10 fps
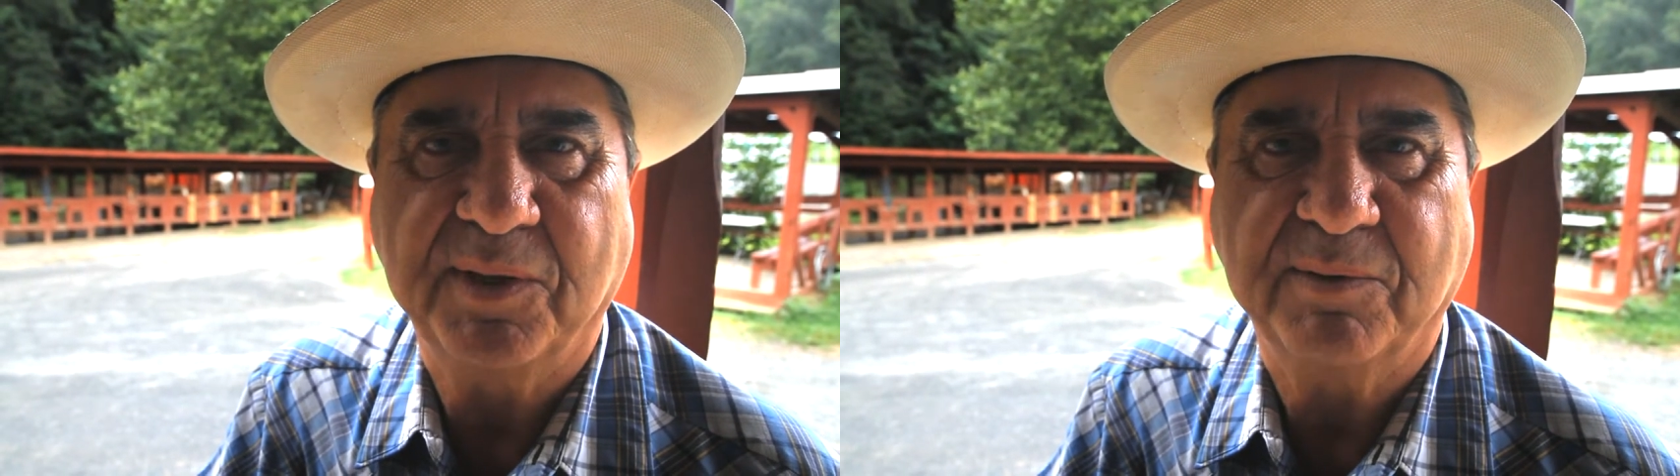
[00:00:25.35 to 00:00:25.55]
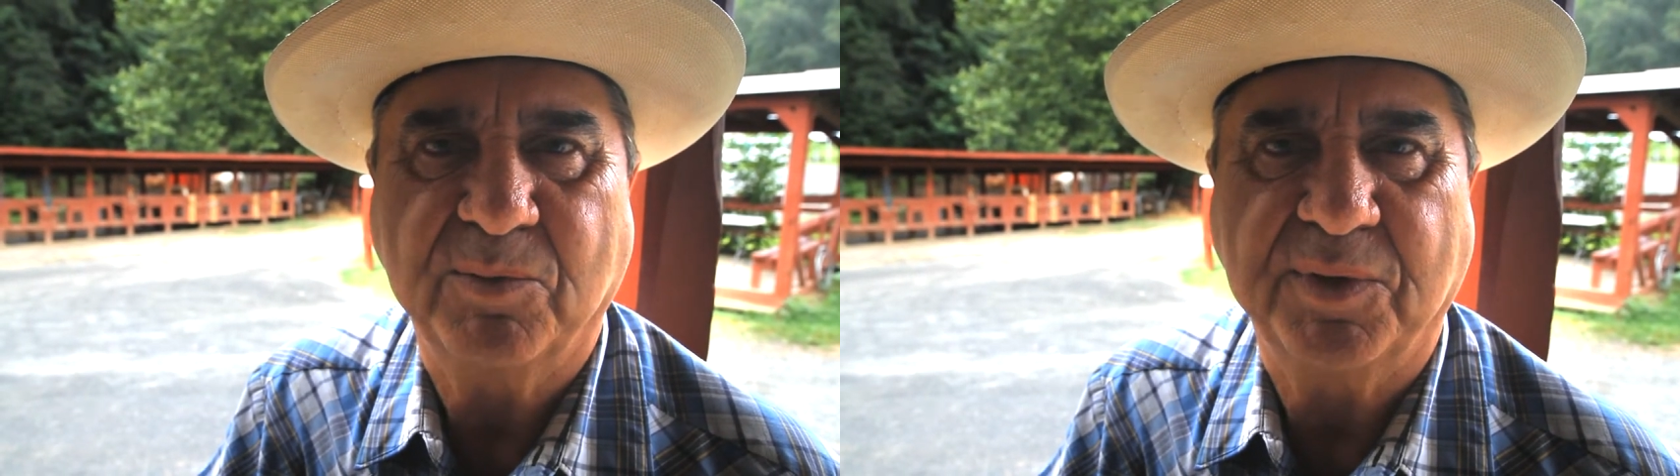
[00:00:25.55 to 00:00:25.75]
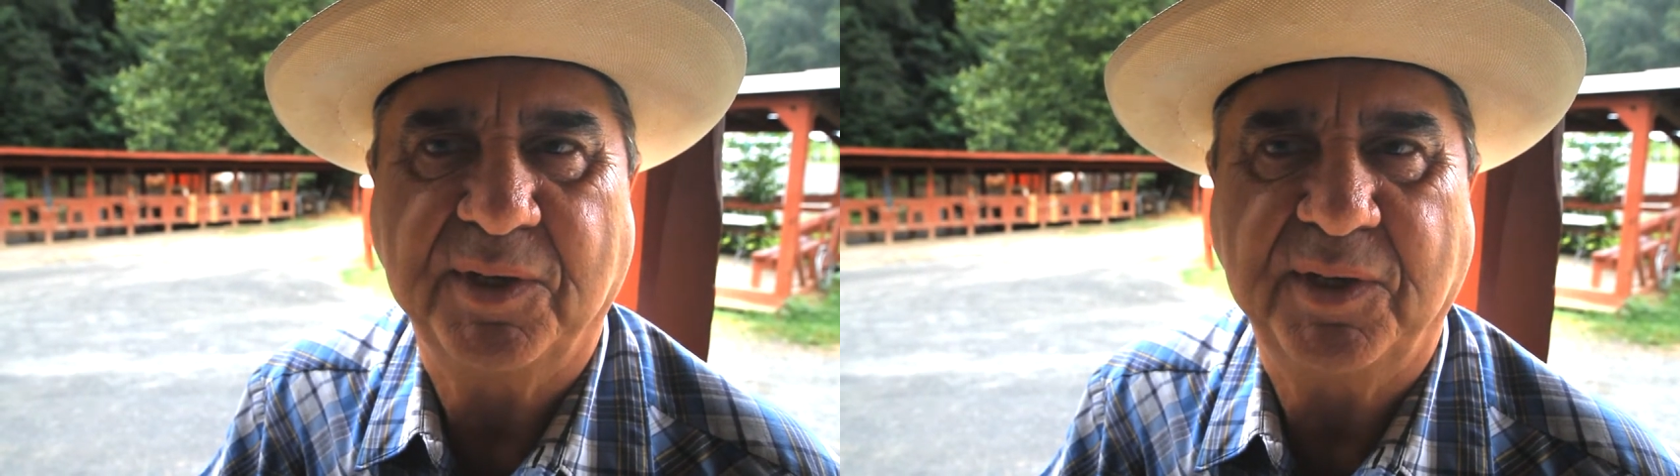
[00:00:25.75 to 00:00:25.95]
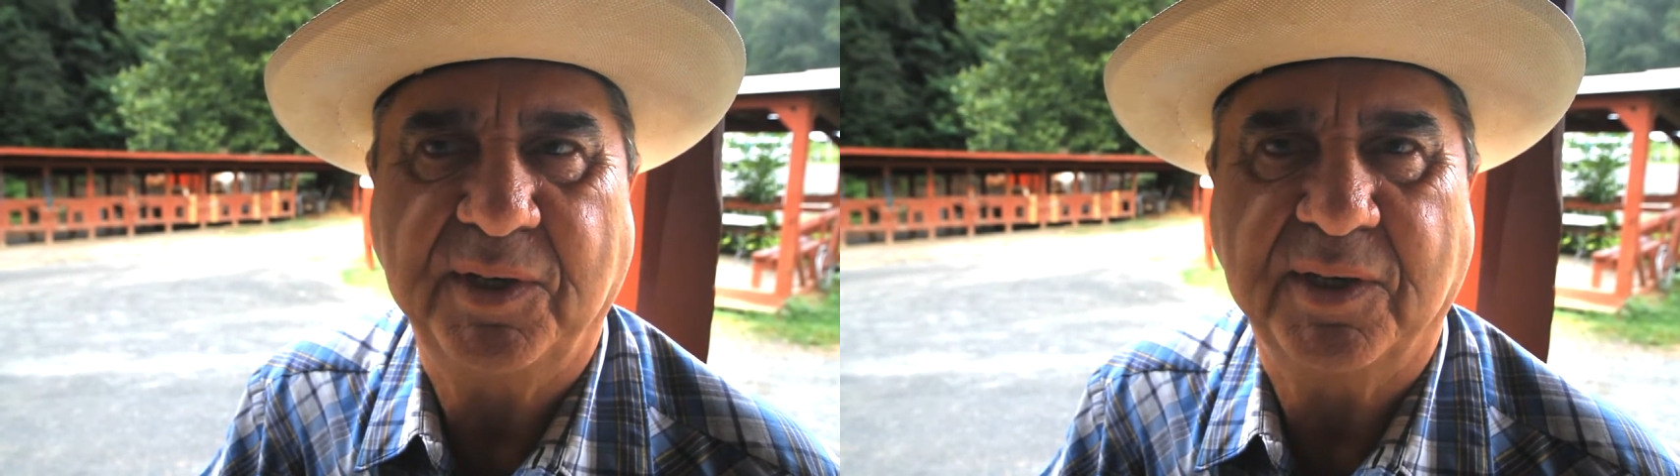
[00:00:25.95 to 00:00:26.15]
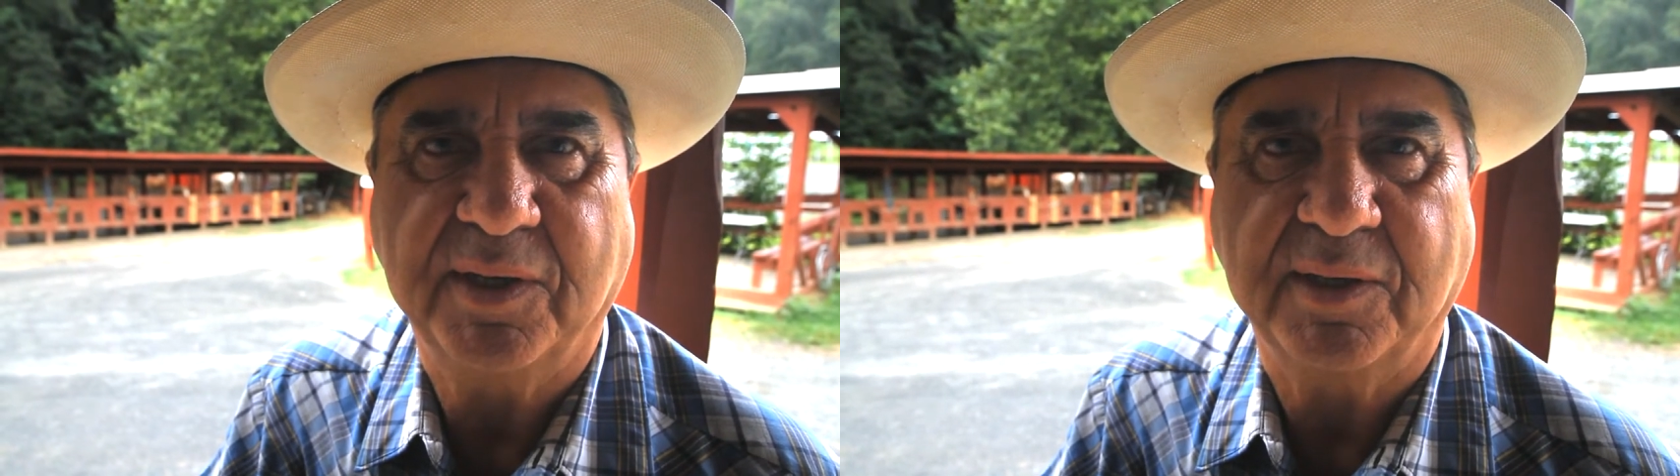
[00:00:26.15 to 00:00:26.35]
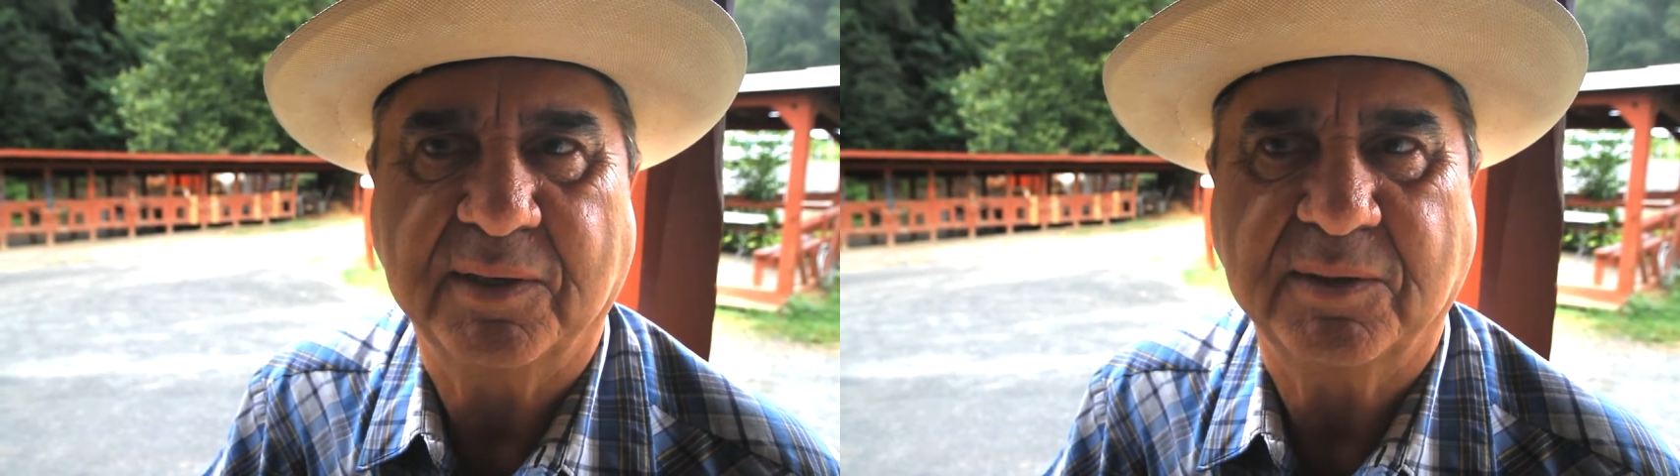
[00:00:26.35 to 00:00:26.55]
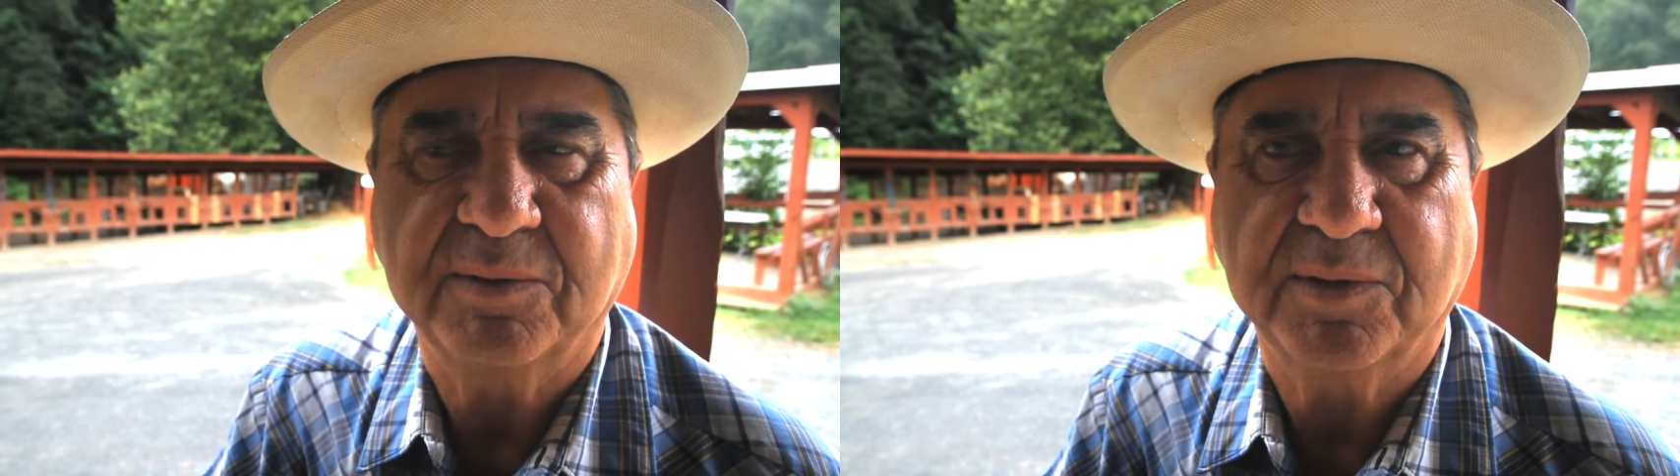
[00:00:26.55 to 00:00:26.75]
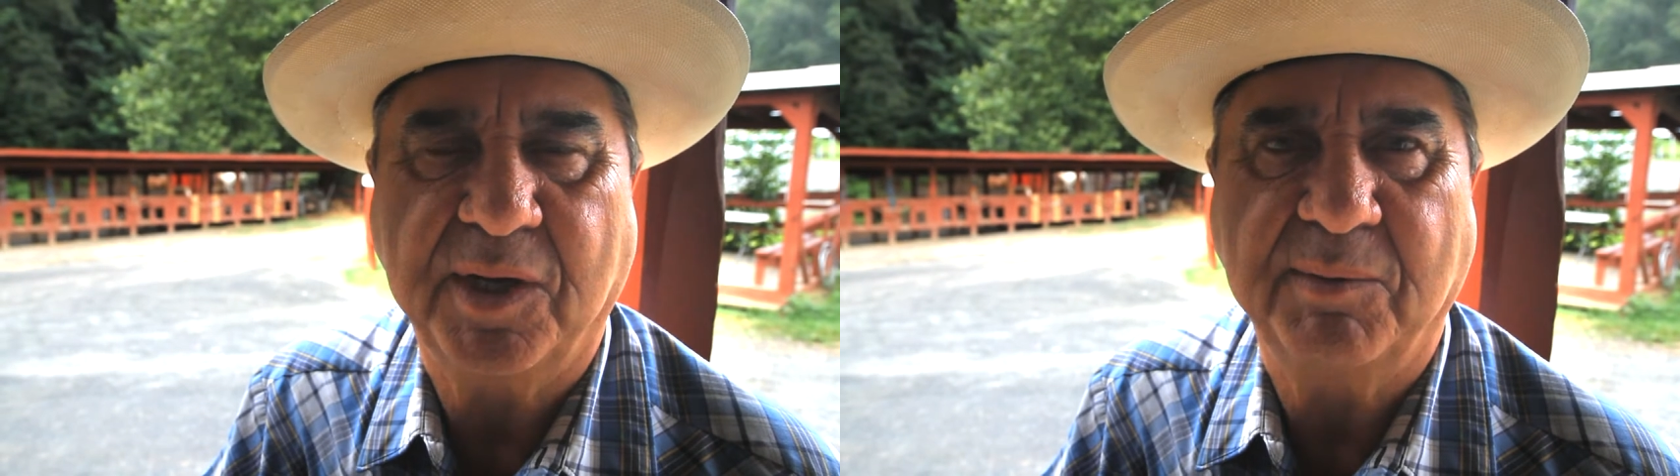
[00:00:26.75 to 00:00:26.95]
the
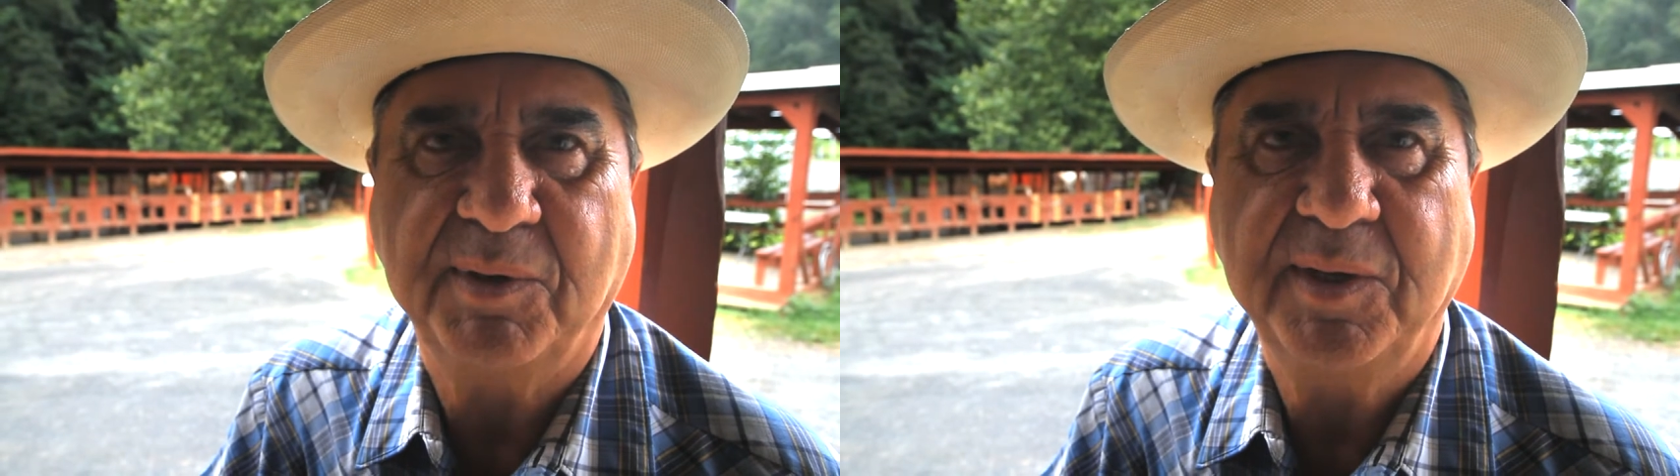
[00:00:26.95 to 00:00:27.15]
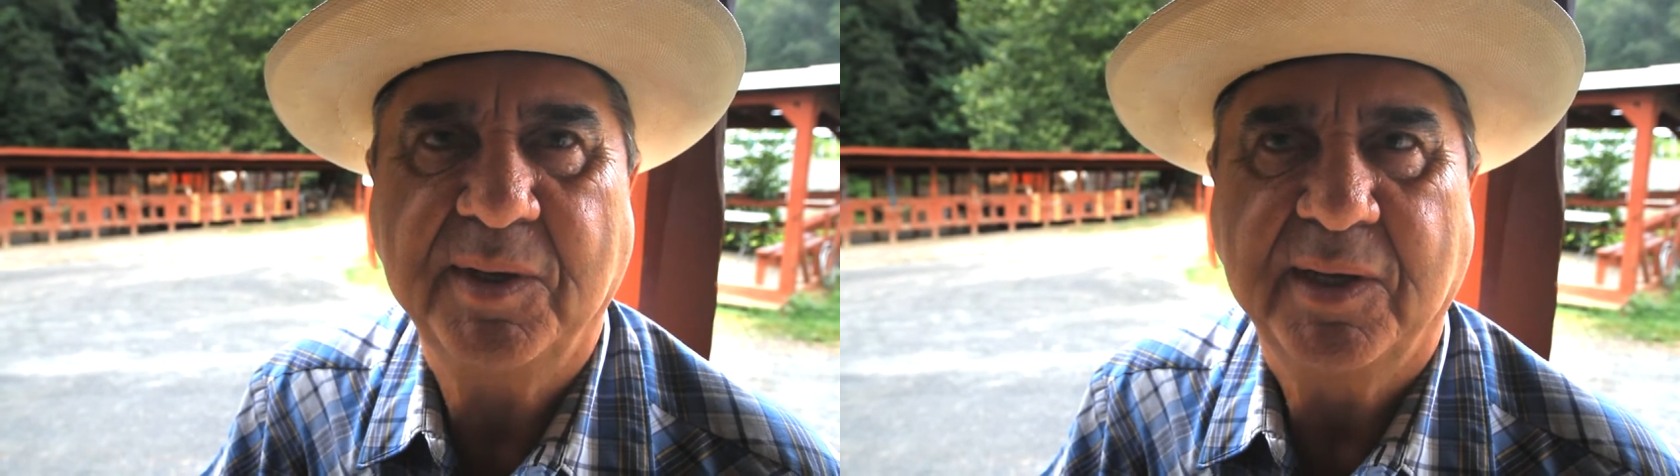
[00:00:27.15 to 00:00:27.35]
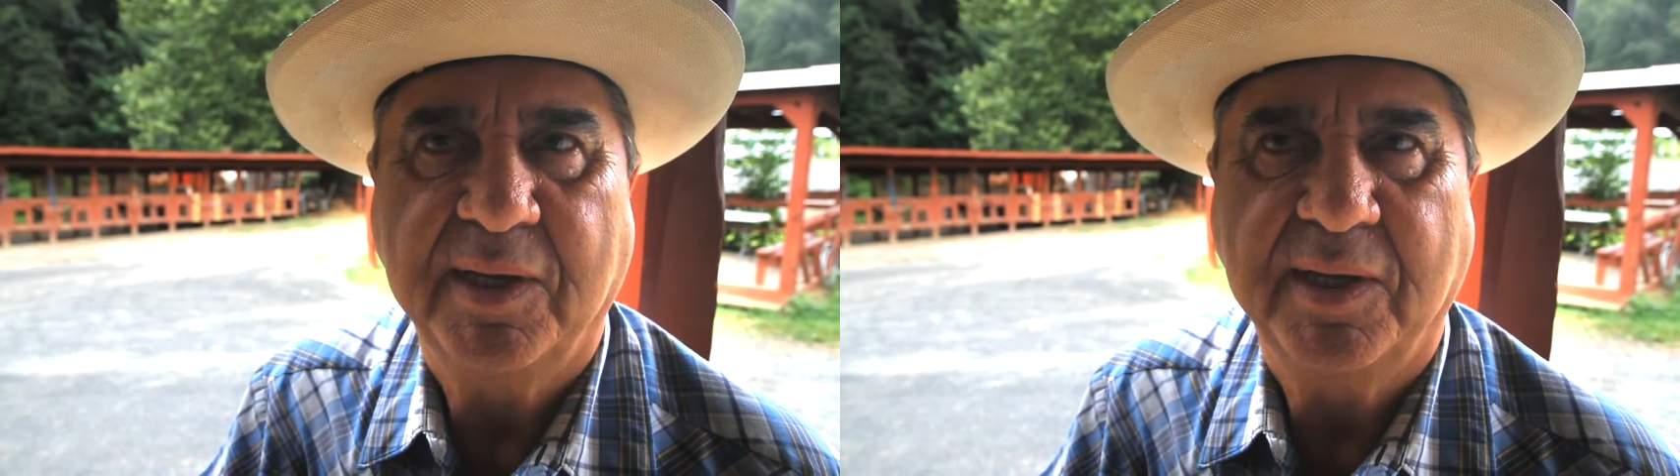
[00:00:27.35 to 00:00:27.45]
company